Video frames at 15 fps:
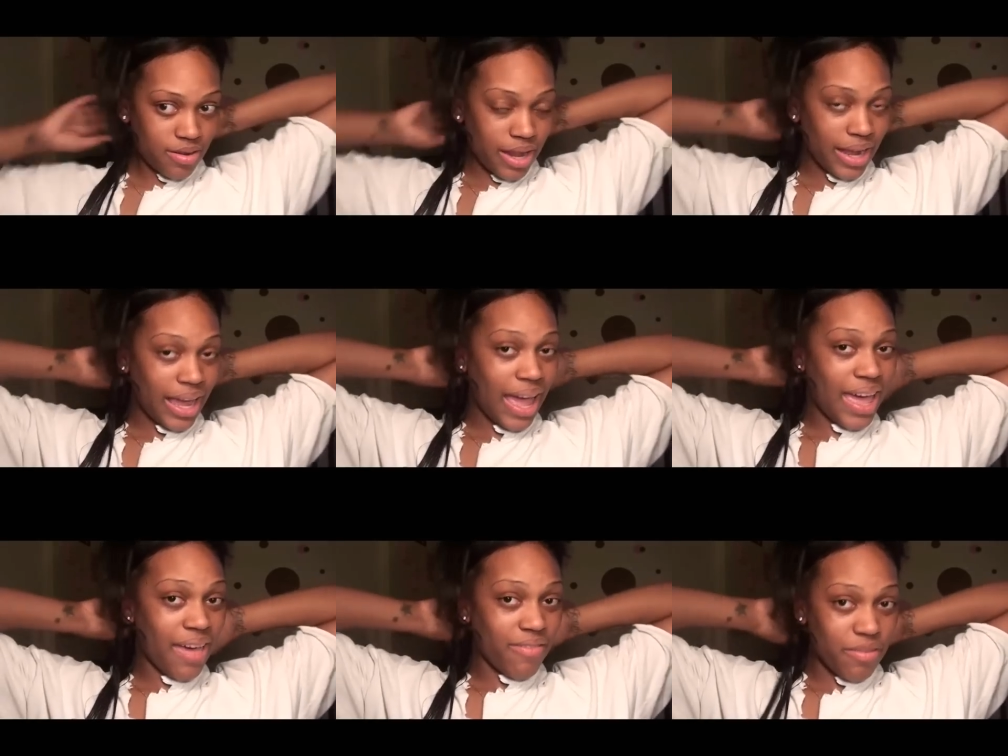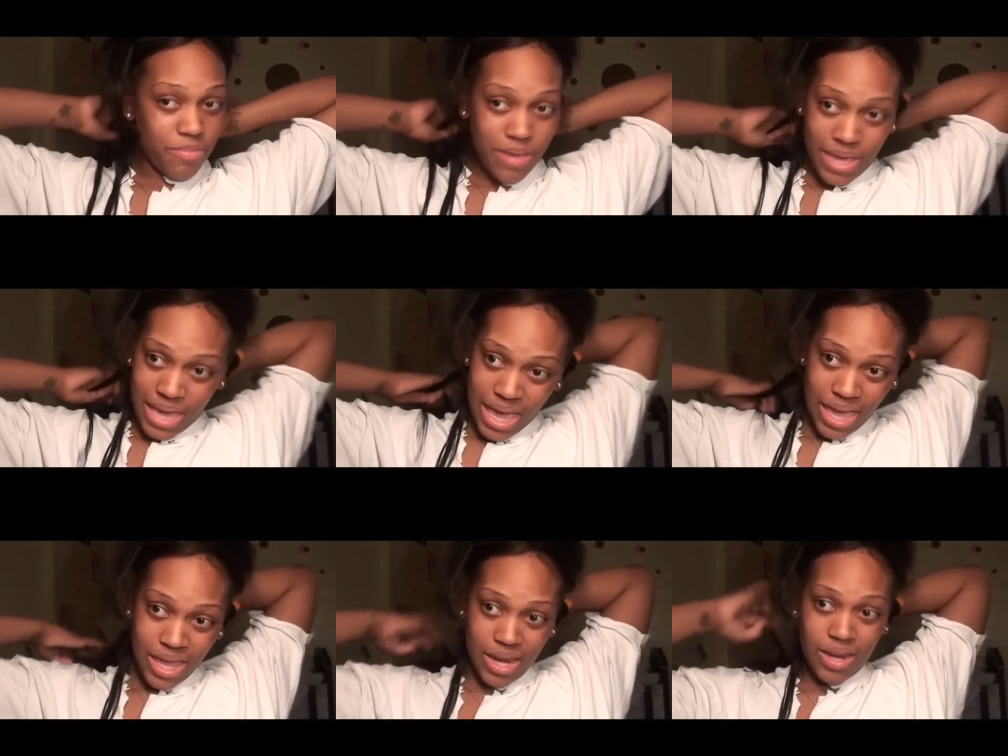Like, I have a big
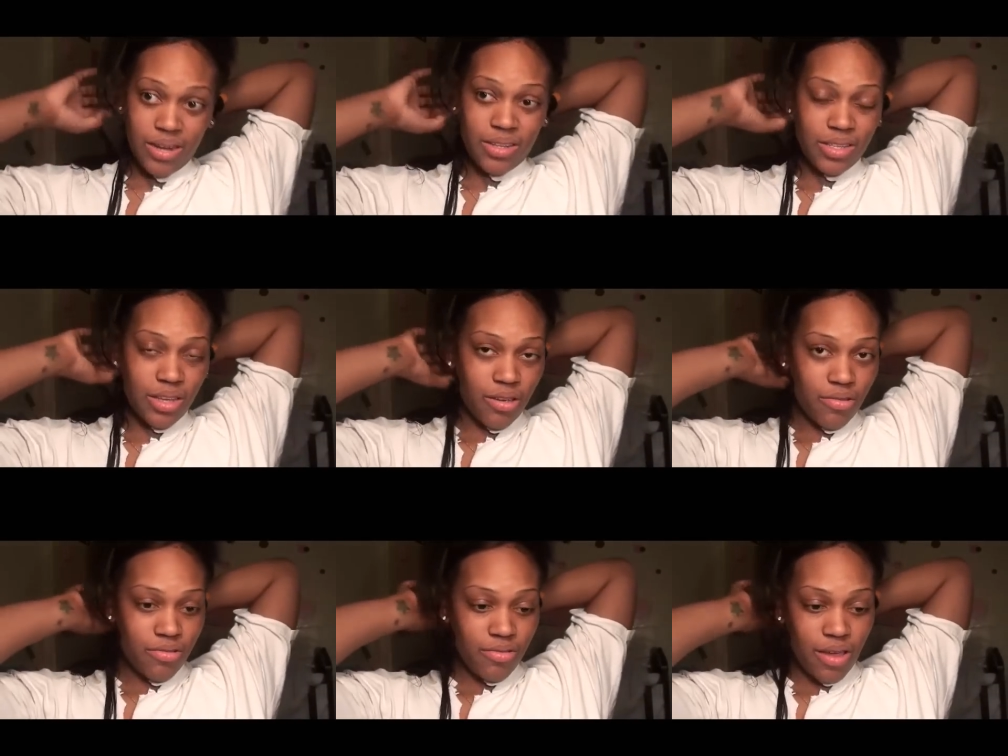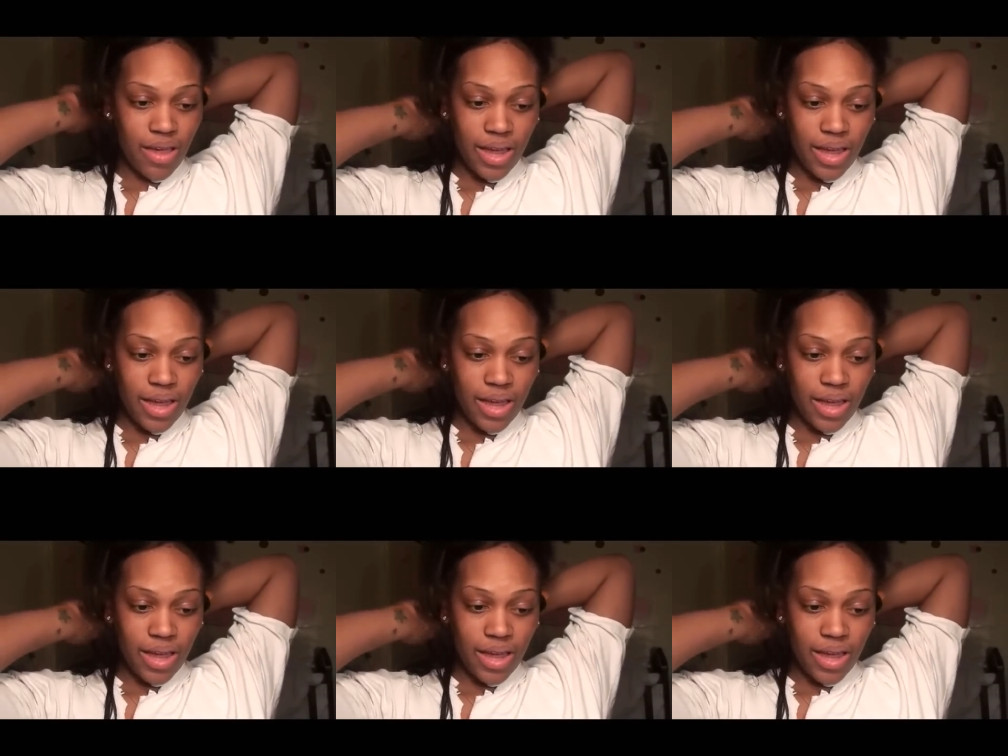head, so